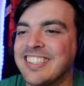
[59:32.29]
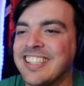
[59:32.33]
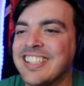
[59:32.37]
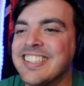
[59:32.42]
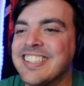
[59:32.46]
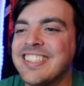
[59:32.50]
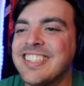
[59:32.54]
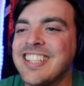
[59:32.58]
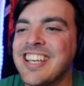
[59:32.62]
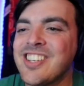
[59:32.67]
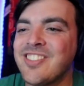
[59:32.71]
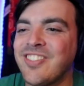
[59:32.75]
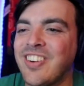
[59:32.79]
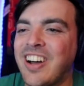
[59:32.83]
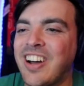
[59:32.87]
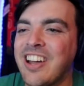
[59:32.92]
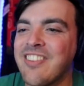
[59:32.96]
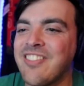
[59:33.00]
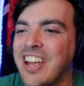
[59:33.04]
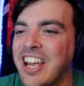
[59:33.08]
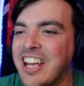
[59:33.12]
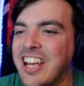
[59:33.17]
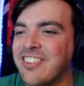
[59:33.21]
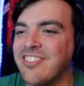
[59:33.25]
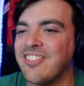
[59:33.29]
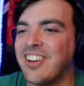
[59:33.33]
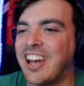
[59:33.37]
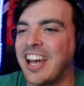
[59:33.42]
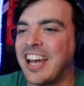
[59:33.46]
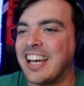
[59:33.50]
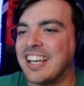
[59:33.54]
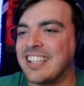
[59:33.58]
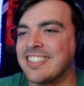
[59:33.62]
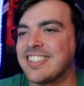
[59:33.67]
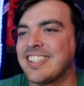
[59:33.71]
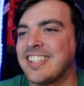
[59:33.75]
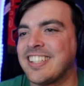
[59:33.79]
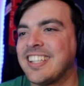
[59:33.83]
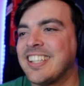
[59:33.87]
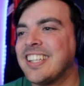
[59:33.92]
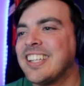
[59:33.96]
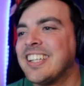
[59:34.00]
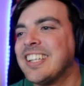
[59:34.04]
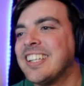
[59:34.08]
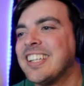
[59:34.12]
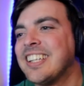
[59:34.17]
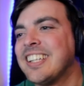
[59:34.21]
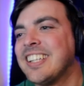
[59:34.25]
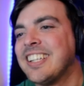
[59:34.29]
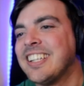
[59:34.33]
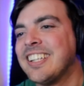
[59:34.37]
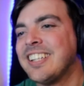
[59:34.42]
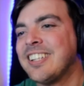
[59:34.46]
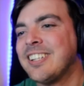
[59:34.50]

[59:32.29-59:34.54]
He's six five and fast. Mm-hmm.